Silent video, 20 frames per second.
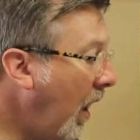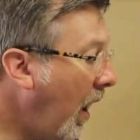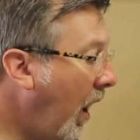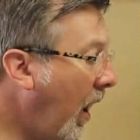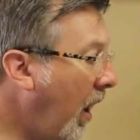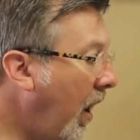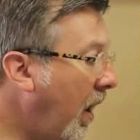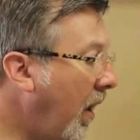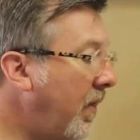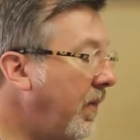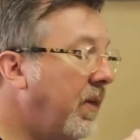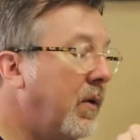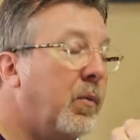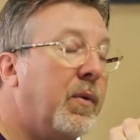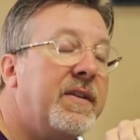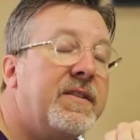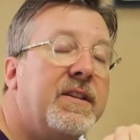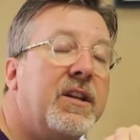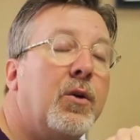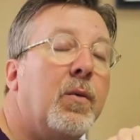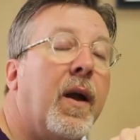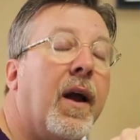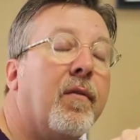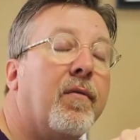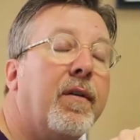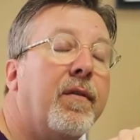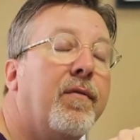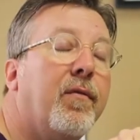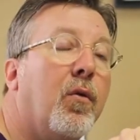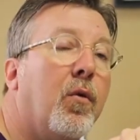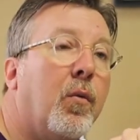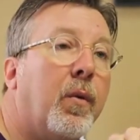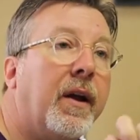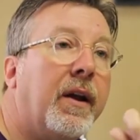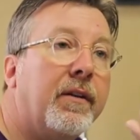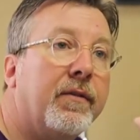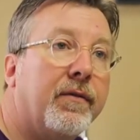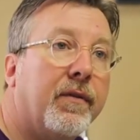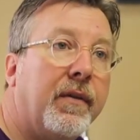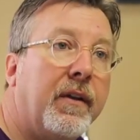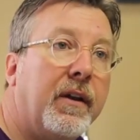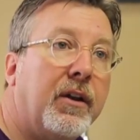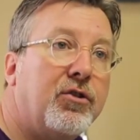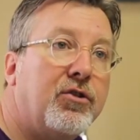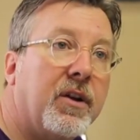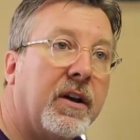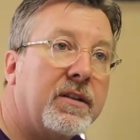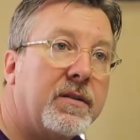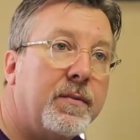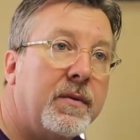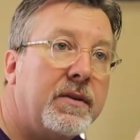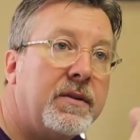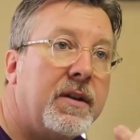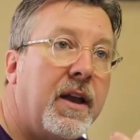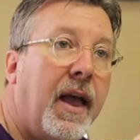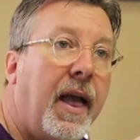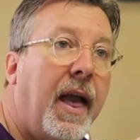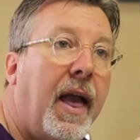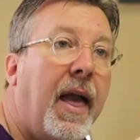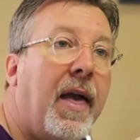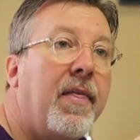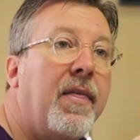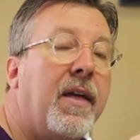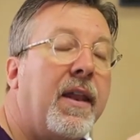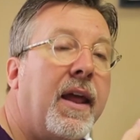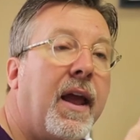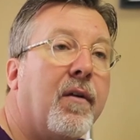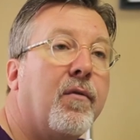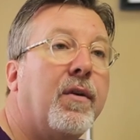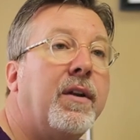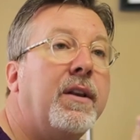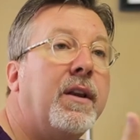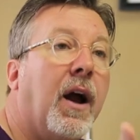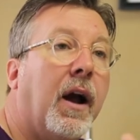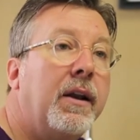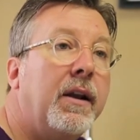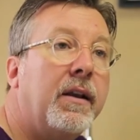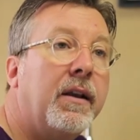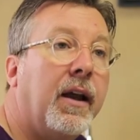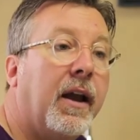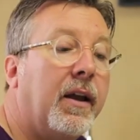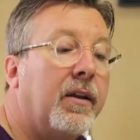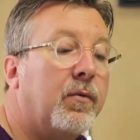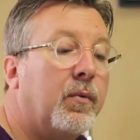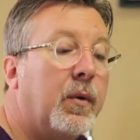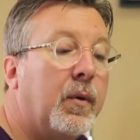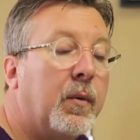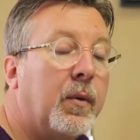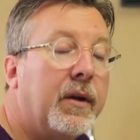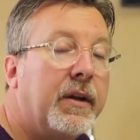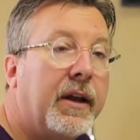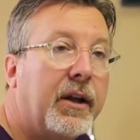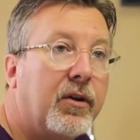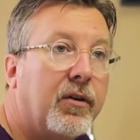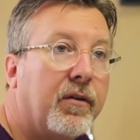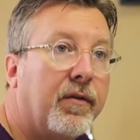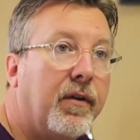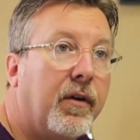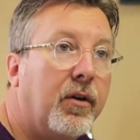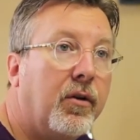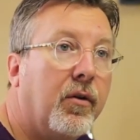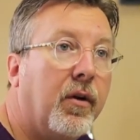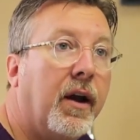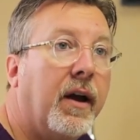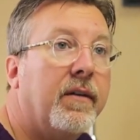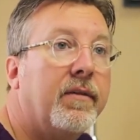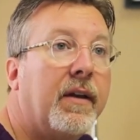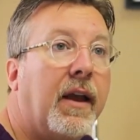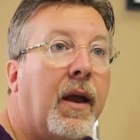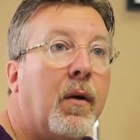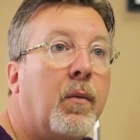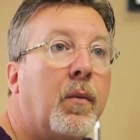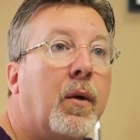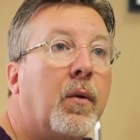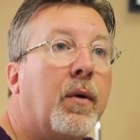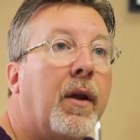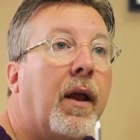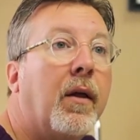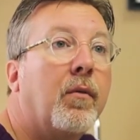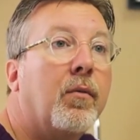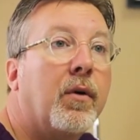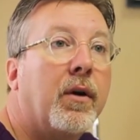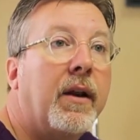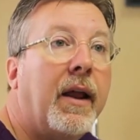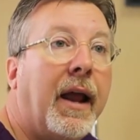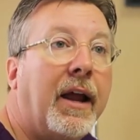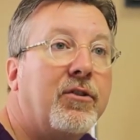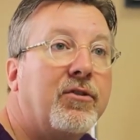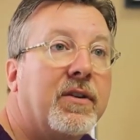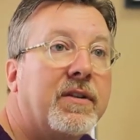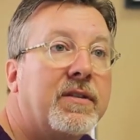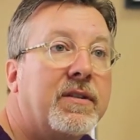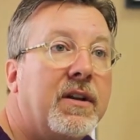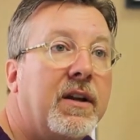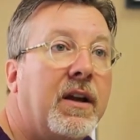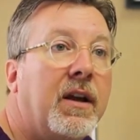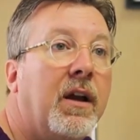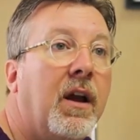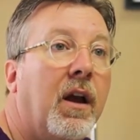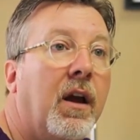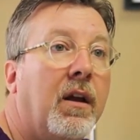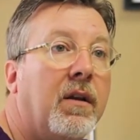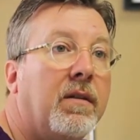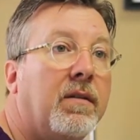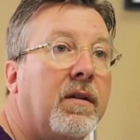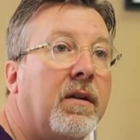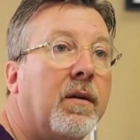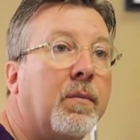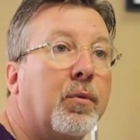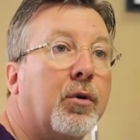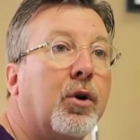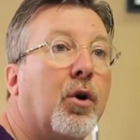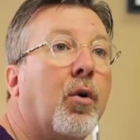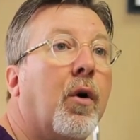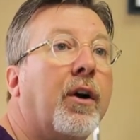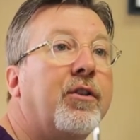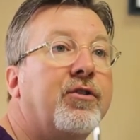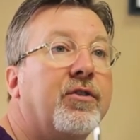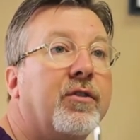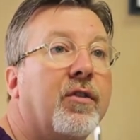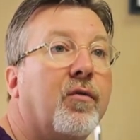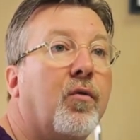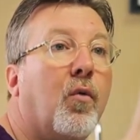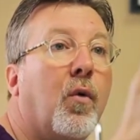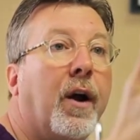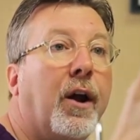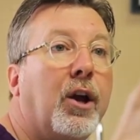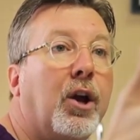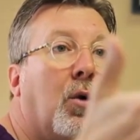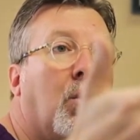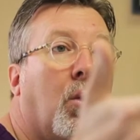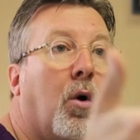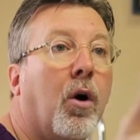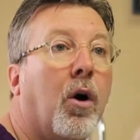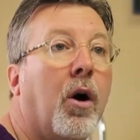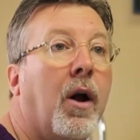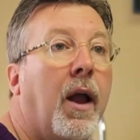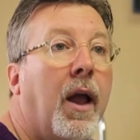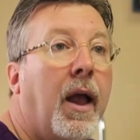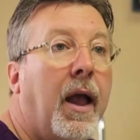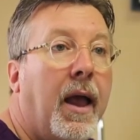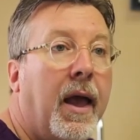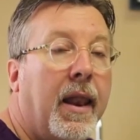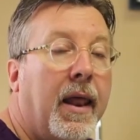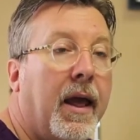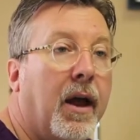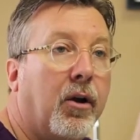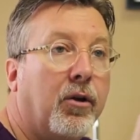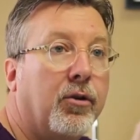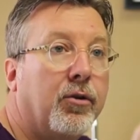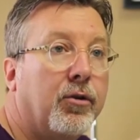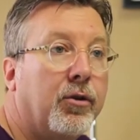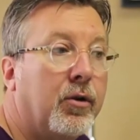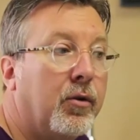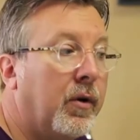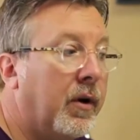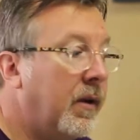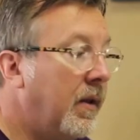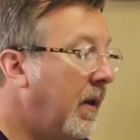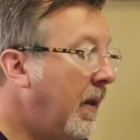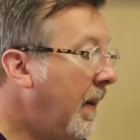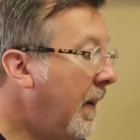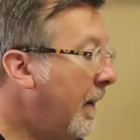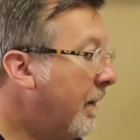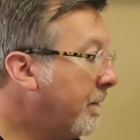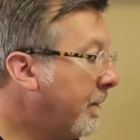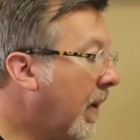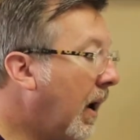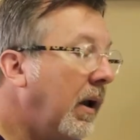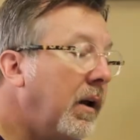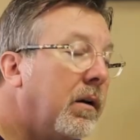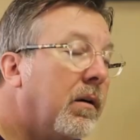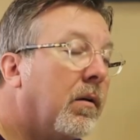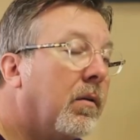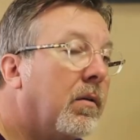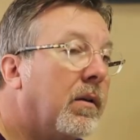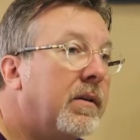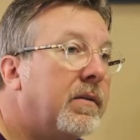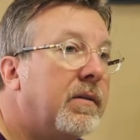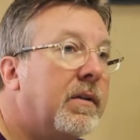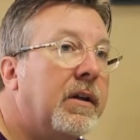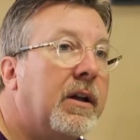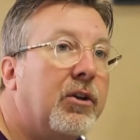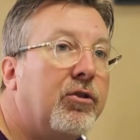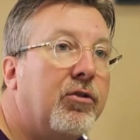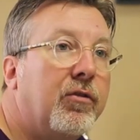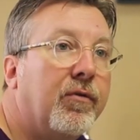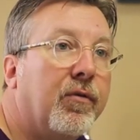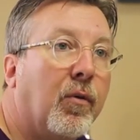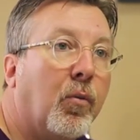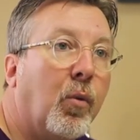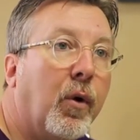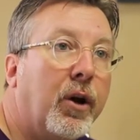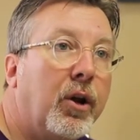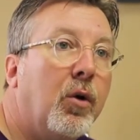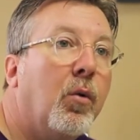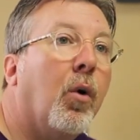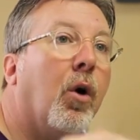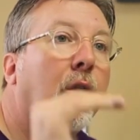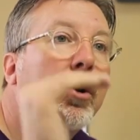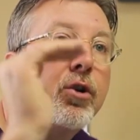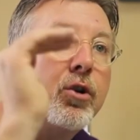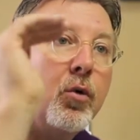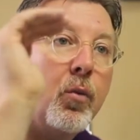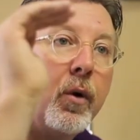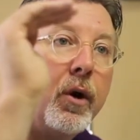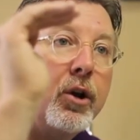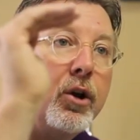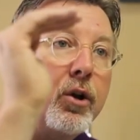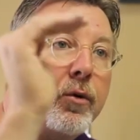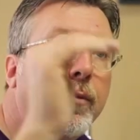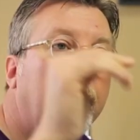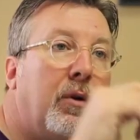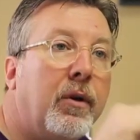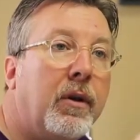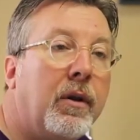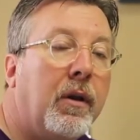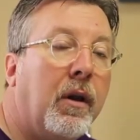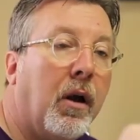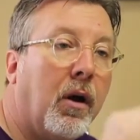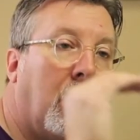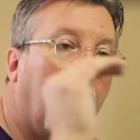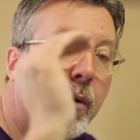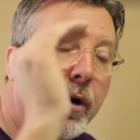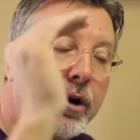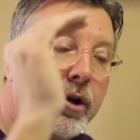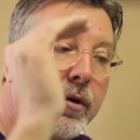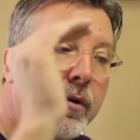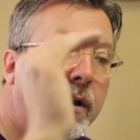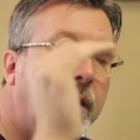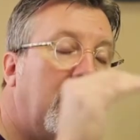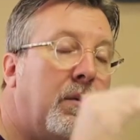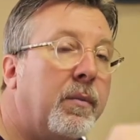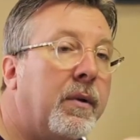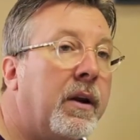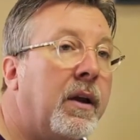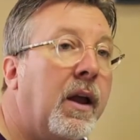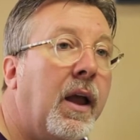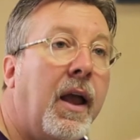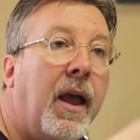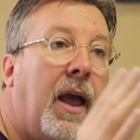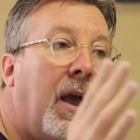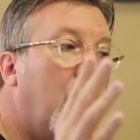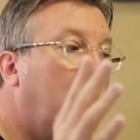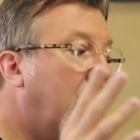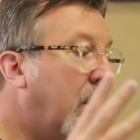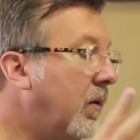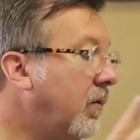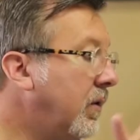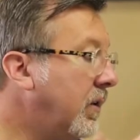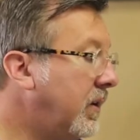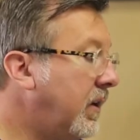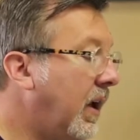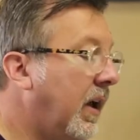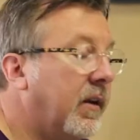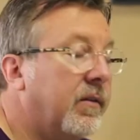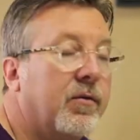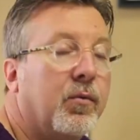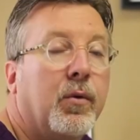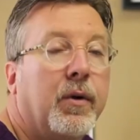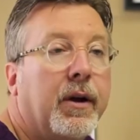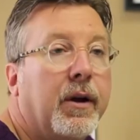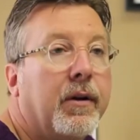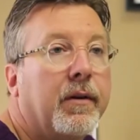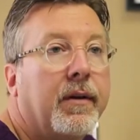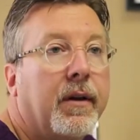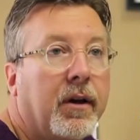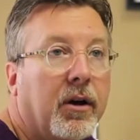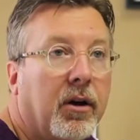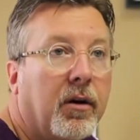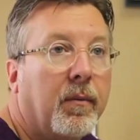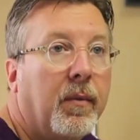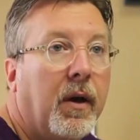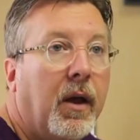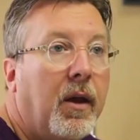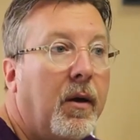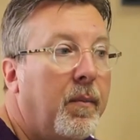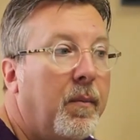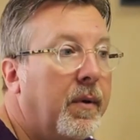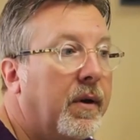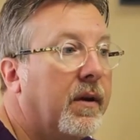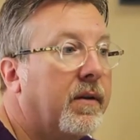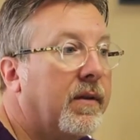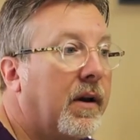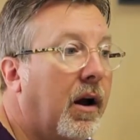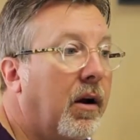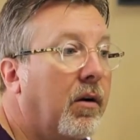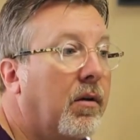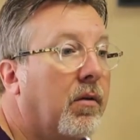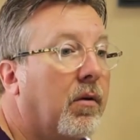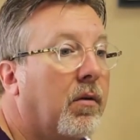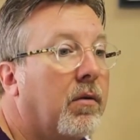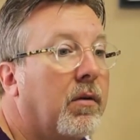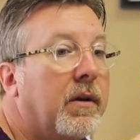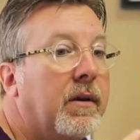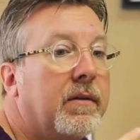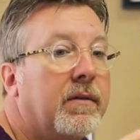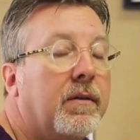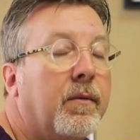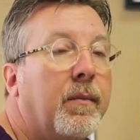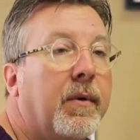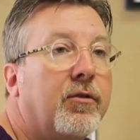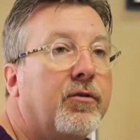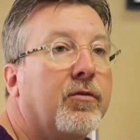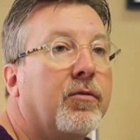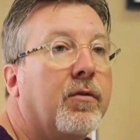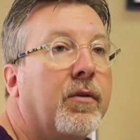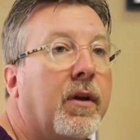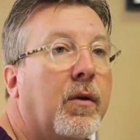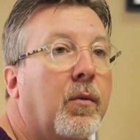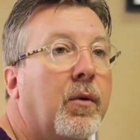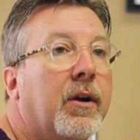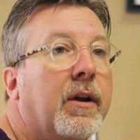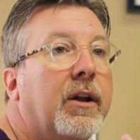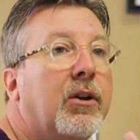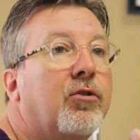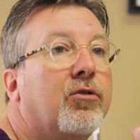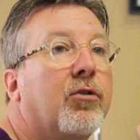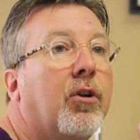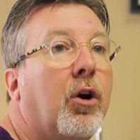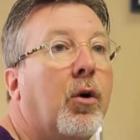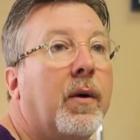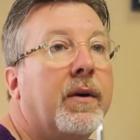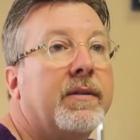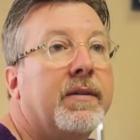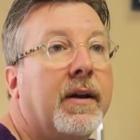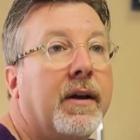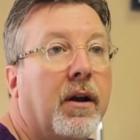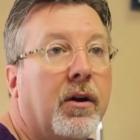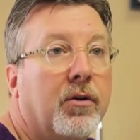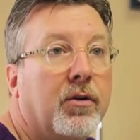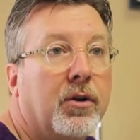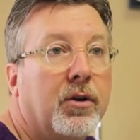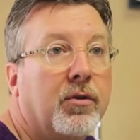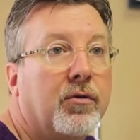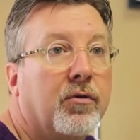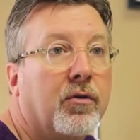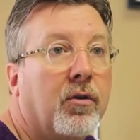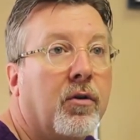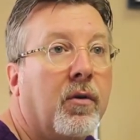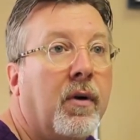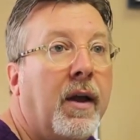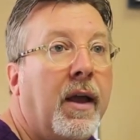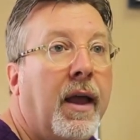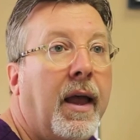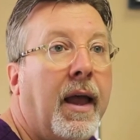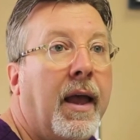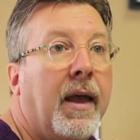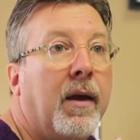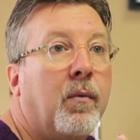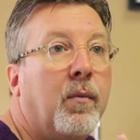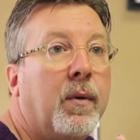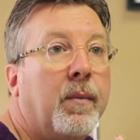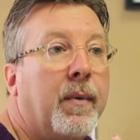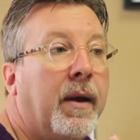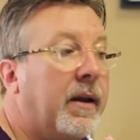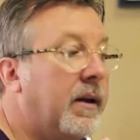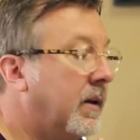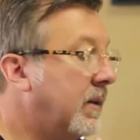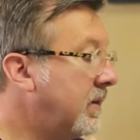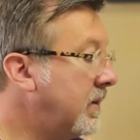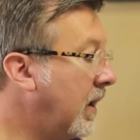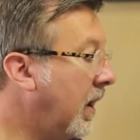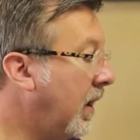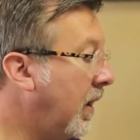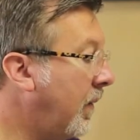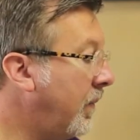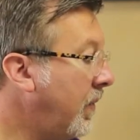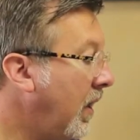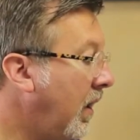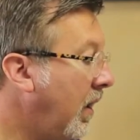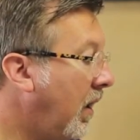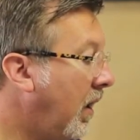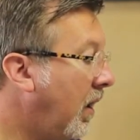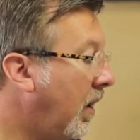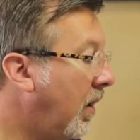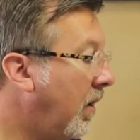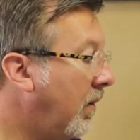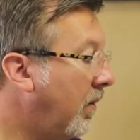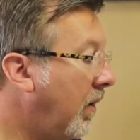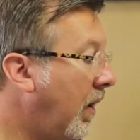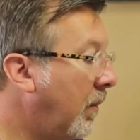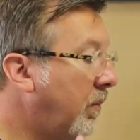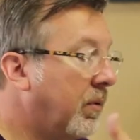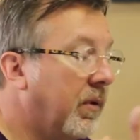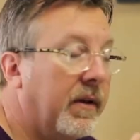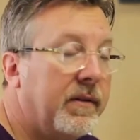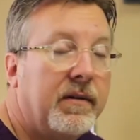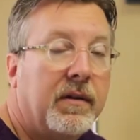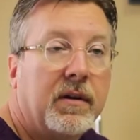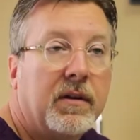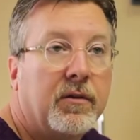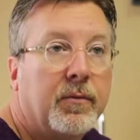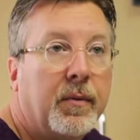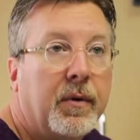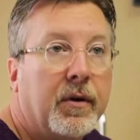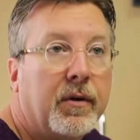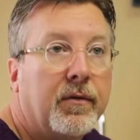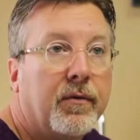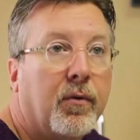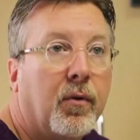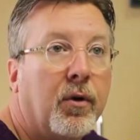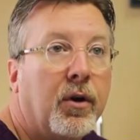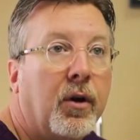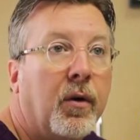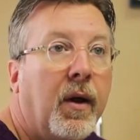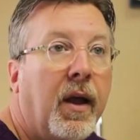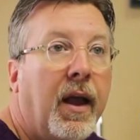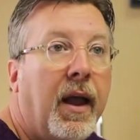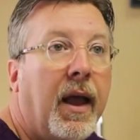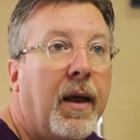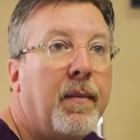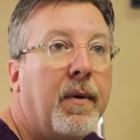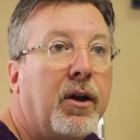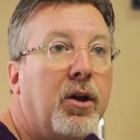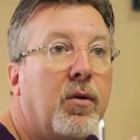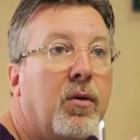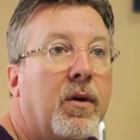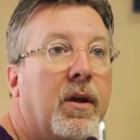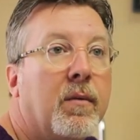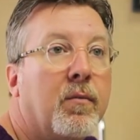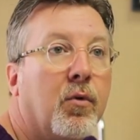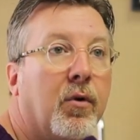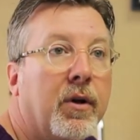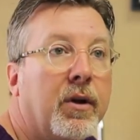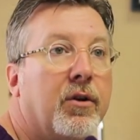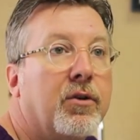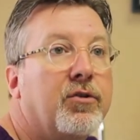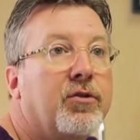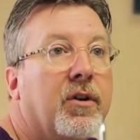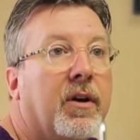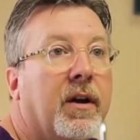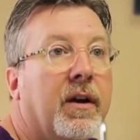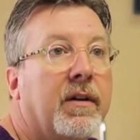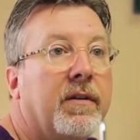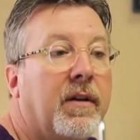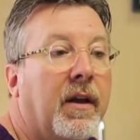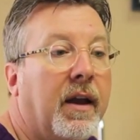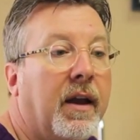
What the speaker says: Then we see you every 4 weeks for the adjustments, and then every 90 days we retake your photographs and we now run an HST to see the progression of where you are and how you're doing. My goal is to get you from where you are to where you need to be, and whatever it takes, we're here to help, because our goal is to make sure that we get your OSA under control and we make it a pleasant experience for you and make you get more energized